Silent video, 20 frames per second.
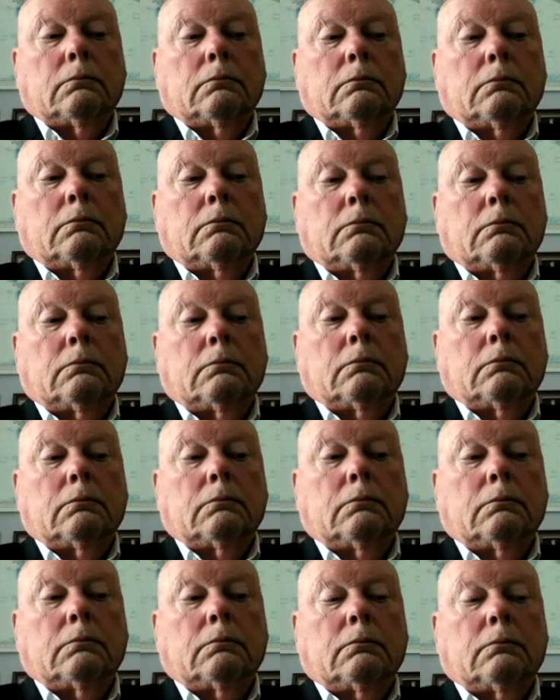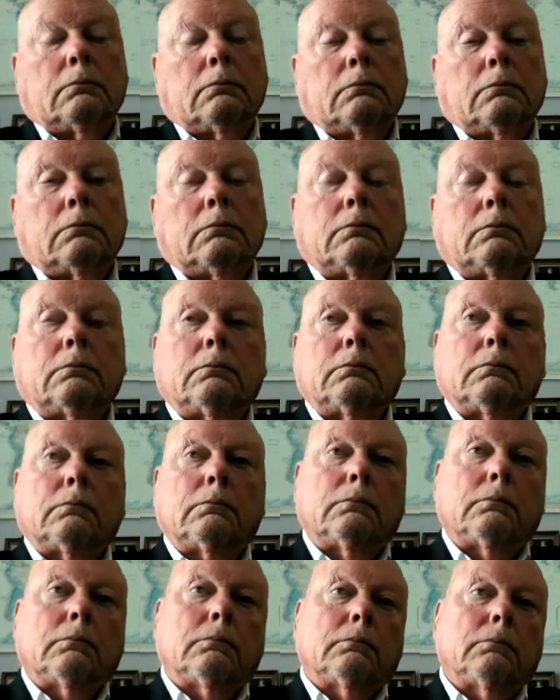
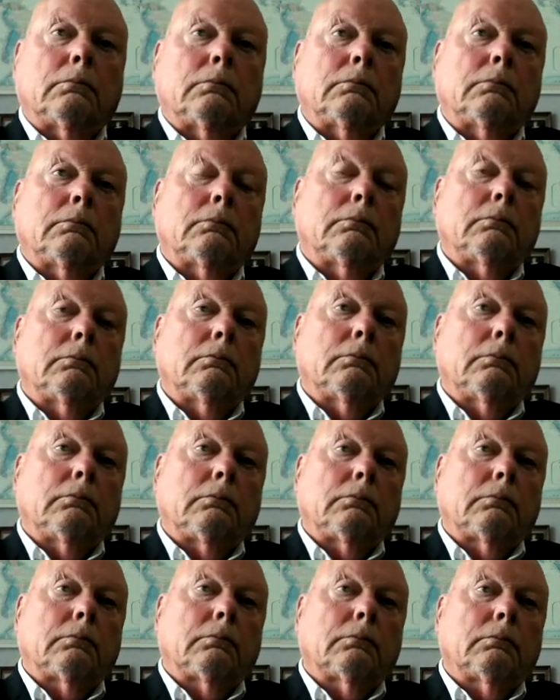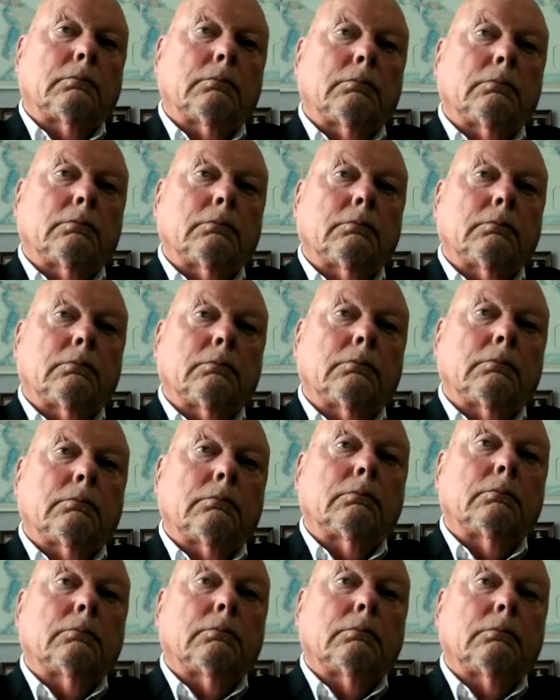
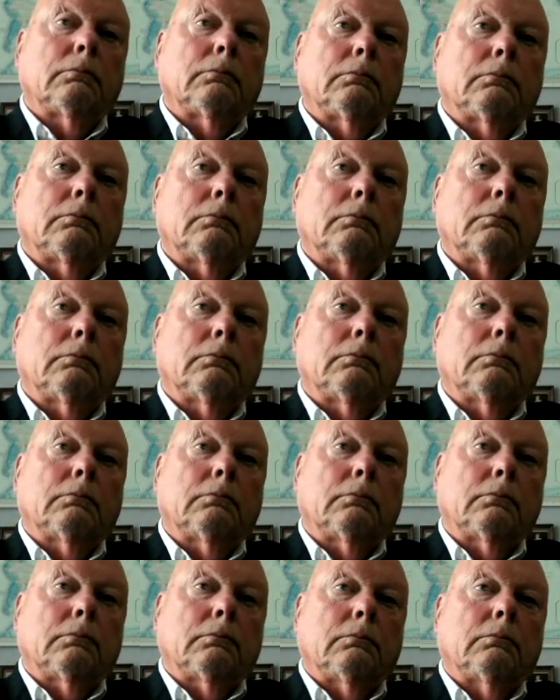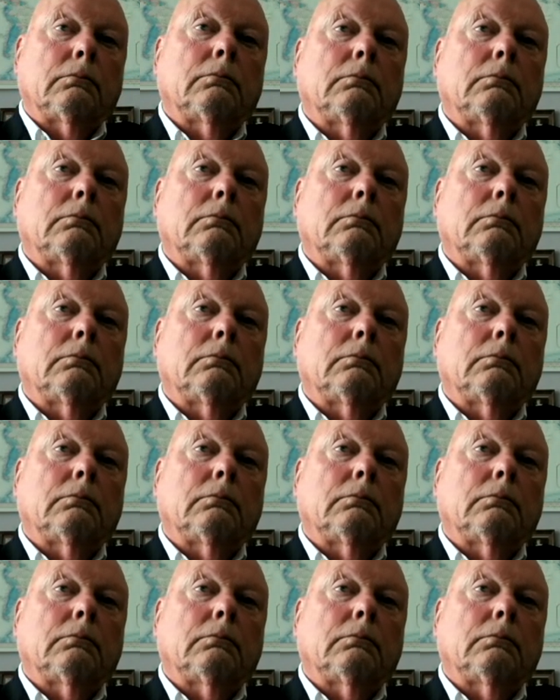(not speaking)